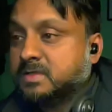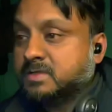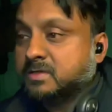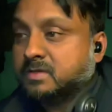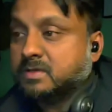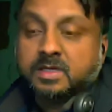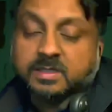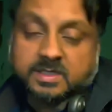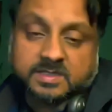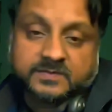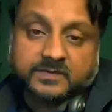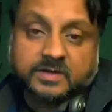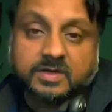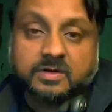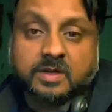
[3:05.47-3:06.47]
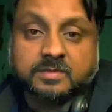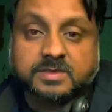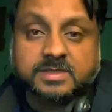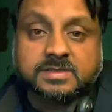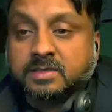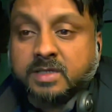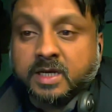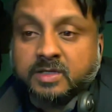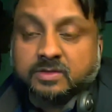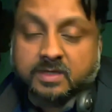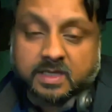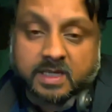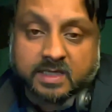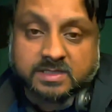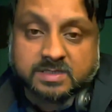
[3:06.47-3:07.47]
So in this video I'm just trying
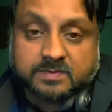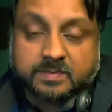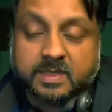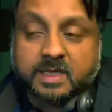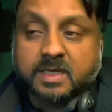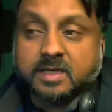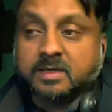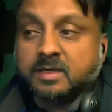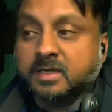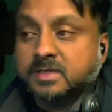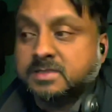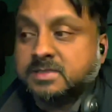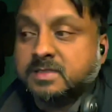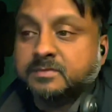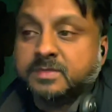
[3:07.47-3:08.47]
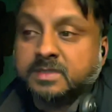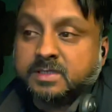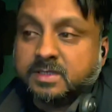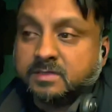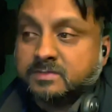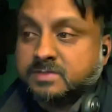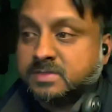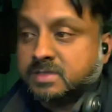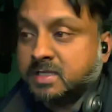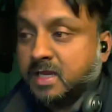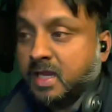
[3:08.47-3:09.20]
to explain in simple terms,